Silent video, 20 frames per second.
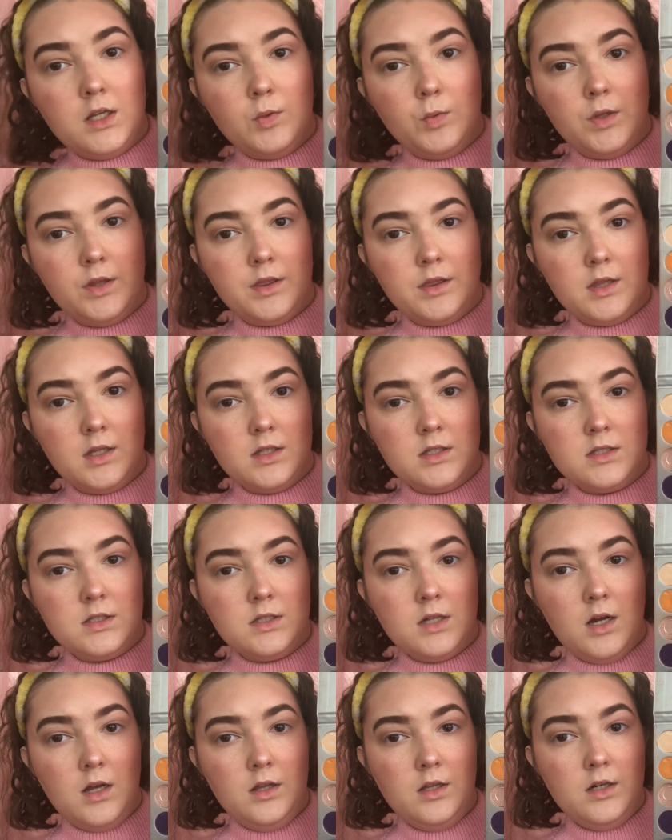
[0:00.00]
with
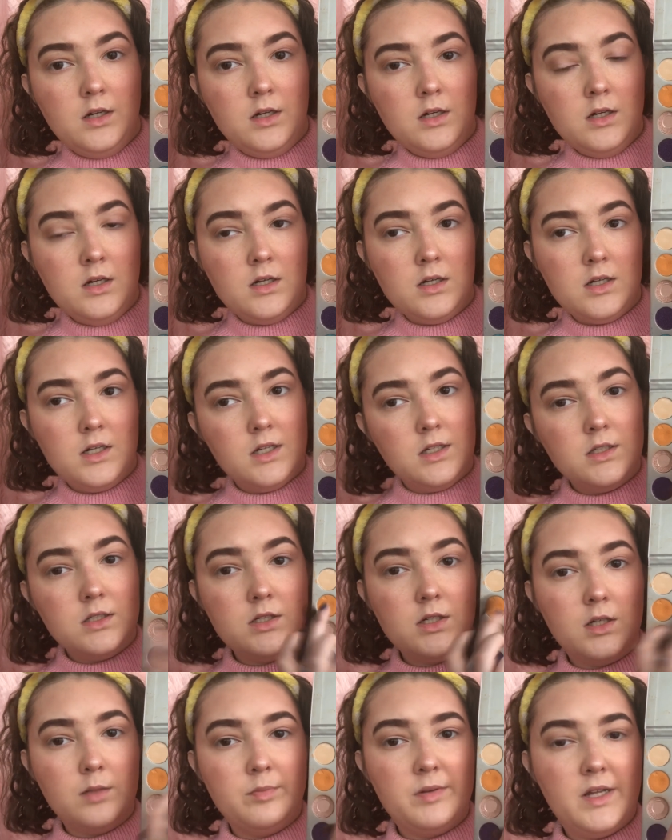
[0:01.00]
this color and
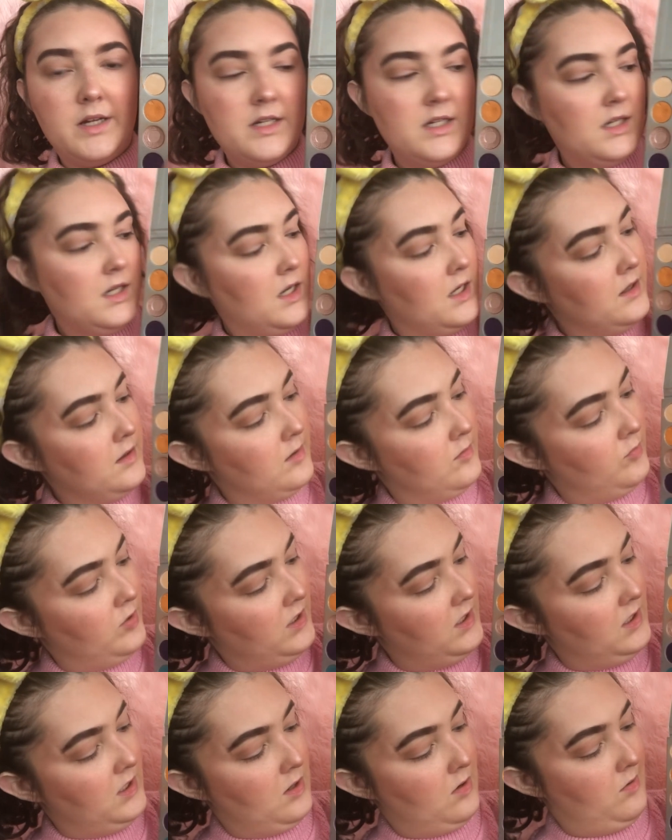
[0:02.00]
start blending it, and then we
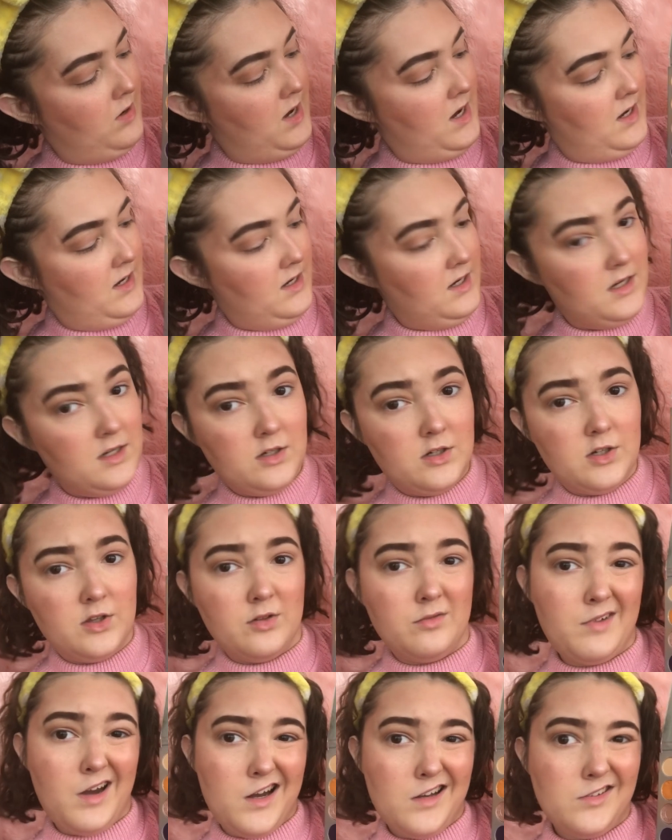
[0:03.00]
can go ahead and get into
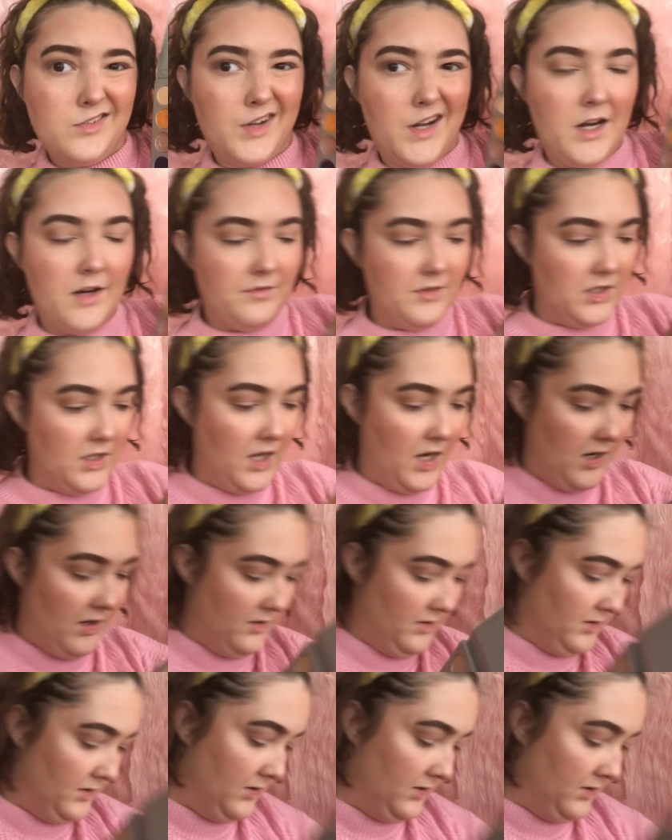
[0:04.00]
the reds right after that.